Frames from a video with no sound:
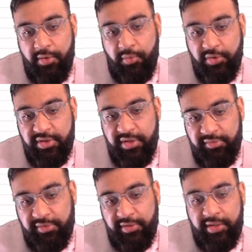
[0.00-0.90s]
which
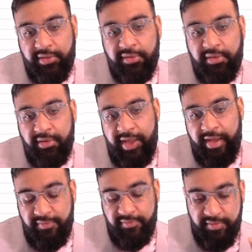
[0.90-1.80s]
gives us
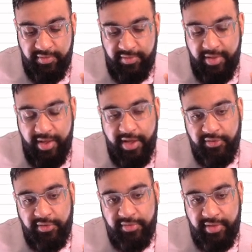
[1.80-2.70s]
negative 50,000.